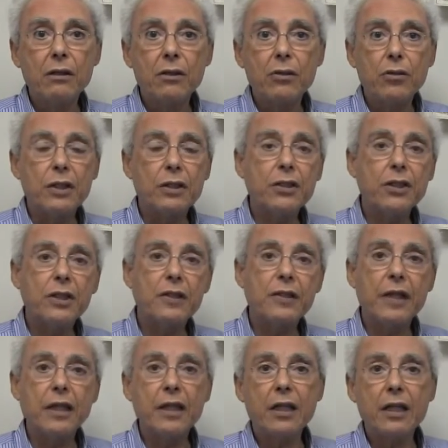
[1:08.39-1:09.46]
so she's
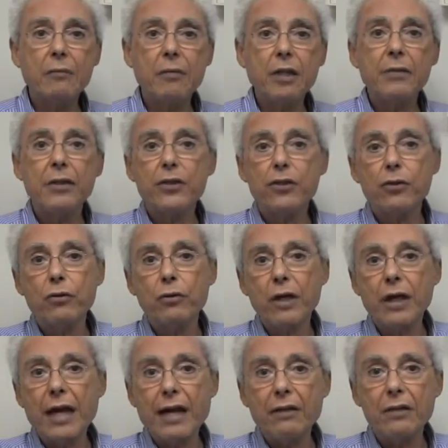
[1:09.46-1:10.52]
thinking maybe he's
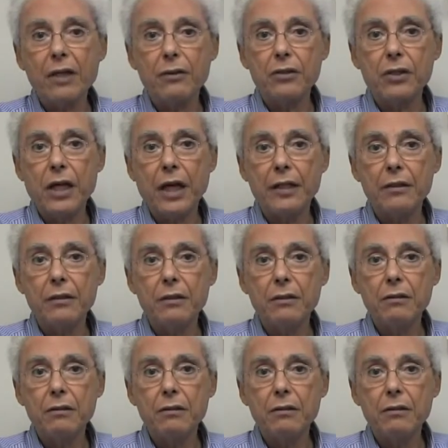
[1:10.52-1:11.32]
screwing around outside.